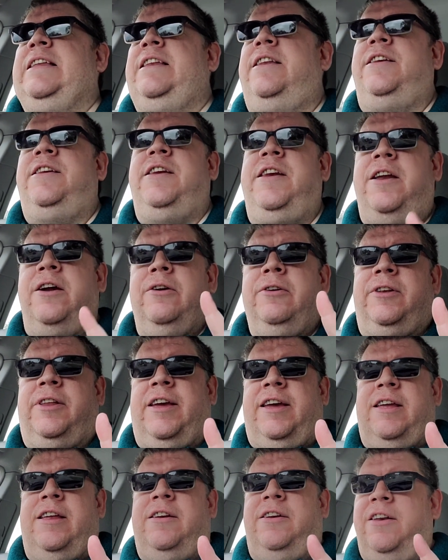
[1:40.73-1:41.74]

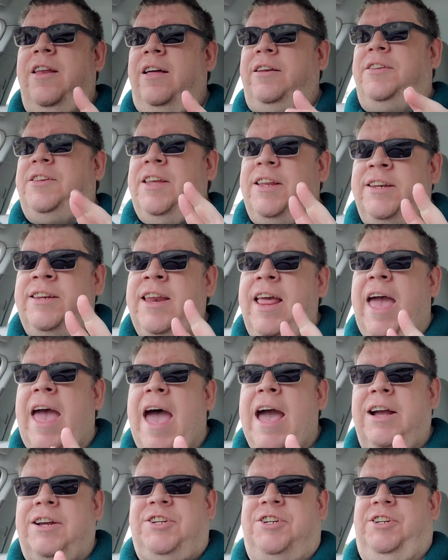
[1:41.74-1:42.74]
didn't
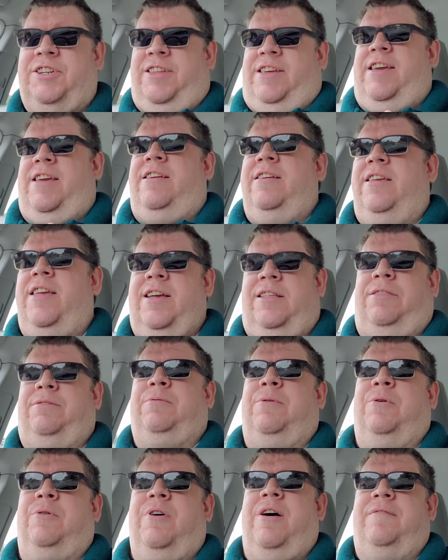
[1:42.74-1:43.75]
actually get
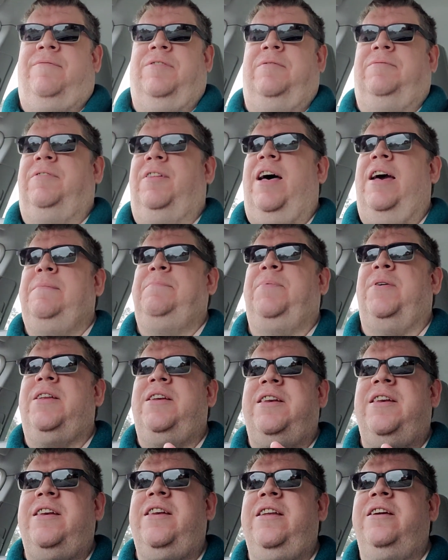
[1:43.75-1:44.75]
thrown off the flight, but
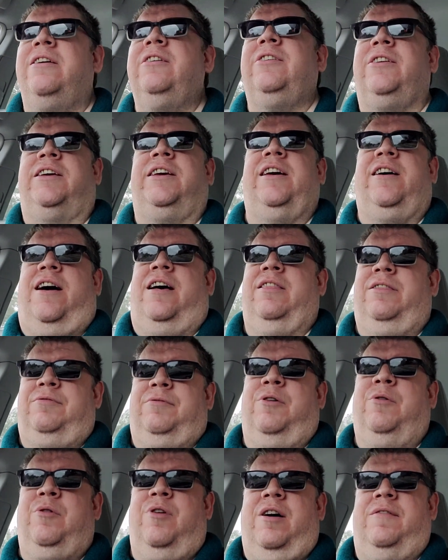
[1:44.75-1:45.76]
nearly got
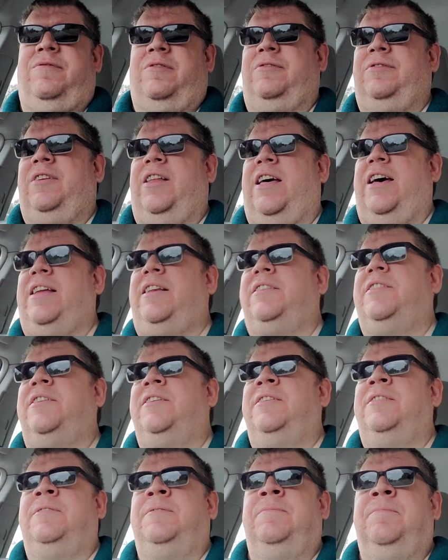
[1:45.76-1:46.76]
thrown off a flight.
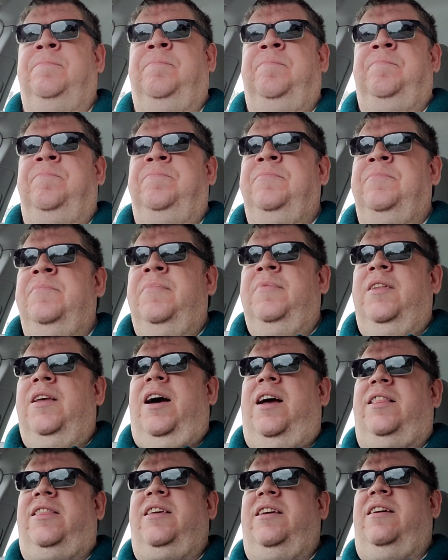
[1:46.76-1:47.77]

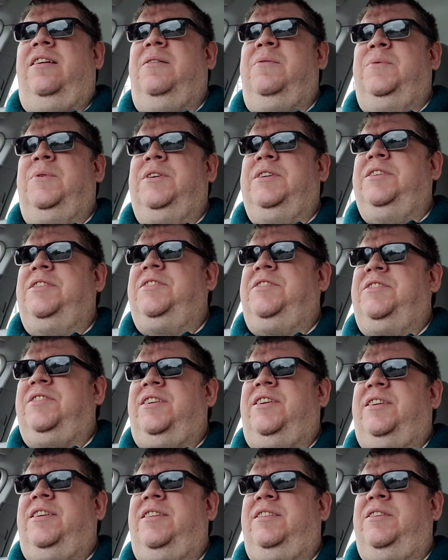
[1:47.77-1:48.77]
I think it was
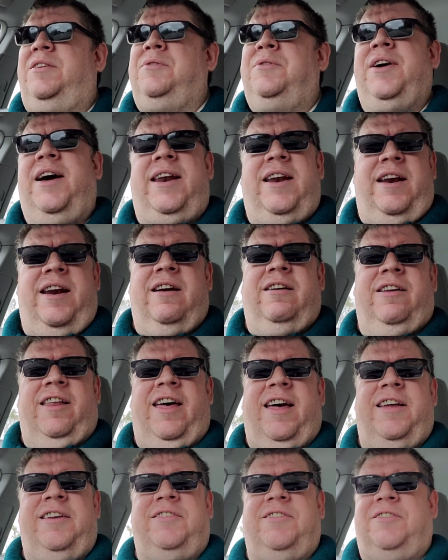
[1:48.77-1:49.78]
United
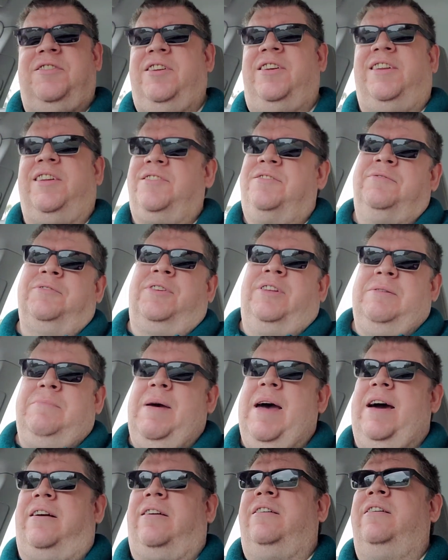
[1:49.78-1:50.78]
Airlines. It doesn't really
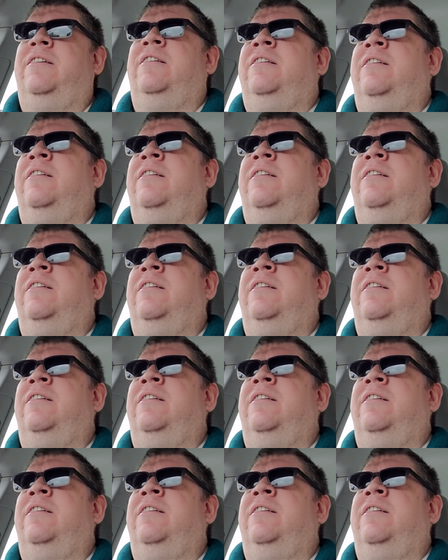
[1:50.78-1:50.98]
matter.